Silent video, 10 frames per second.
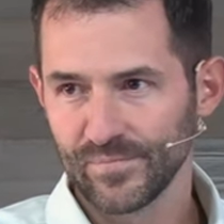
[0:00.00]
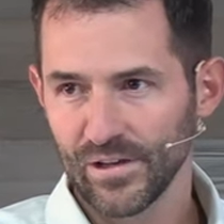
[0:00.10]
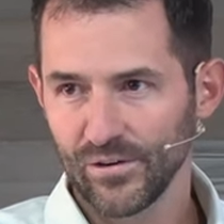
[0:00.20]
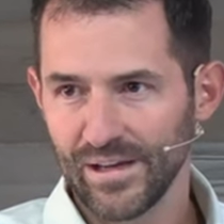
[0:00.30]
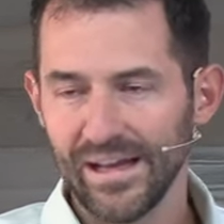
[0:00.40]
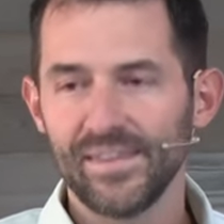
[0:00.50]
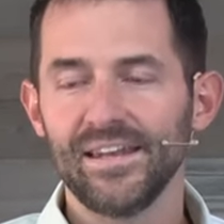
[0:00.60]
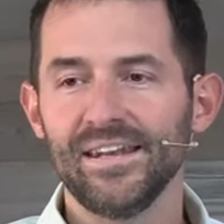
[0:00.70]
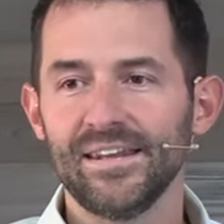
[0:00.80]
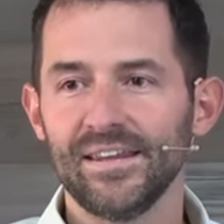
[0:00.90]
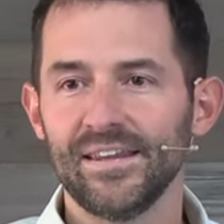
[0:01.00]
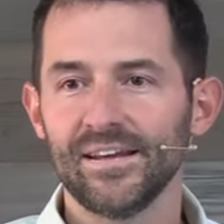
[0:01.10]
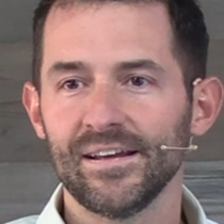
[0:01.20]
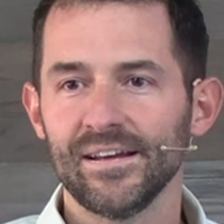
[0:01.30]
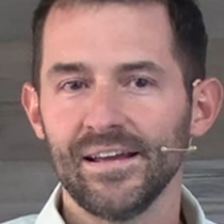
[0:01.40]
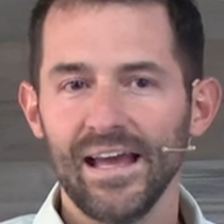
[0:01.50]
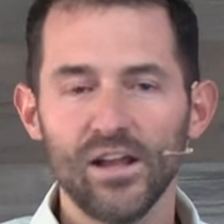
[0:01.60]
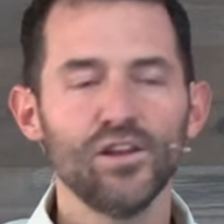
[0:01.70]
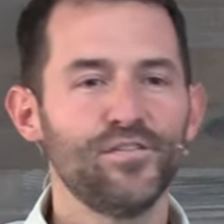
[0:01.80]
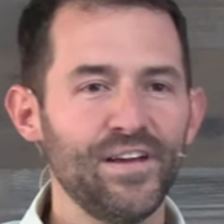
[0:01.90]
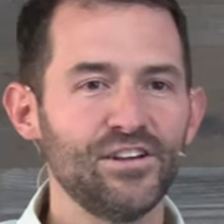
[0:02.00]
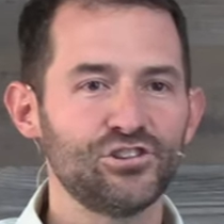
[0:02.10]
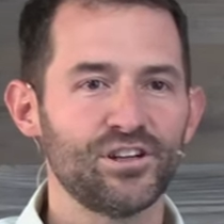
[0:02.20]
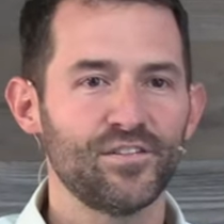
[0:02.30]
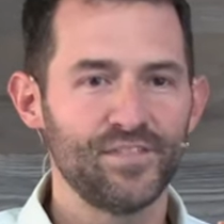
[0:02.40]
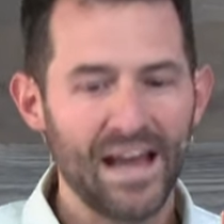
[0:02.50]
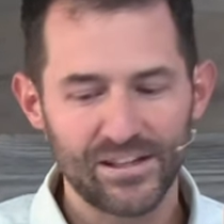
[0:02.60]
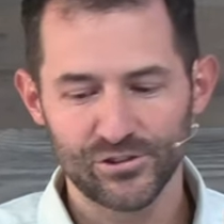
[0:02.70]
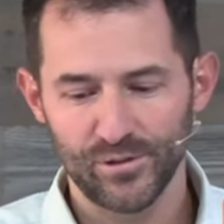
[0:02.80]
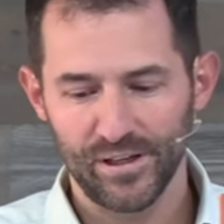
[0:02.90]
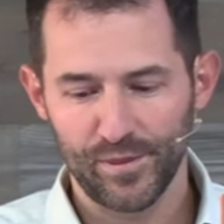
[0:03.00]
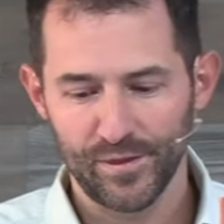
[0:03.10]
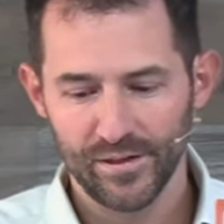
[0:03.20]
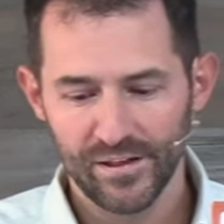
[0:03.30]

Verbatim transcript: Okay, the, the elevation of Nazareth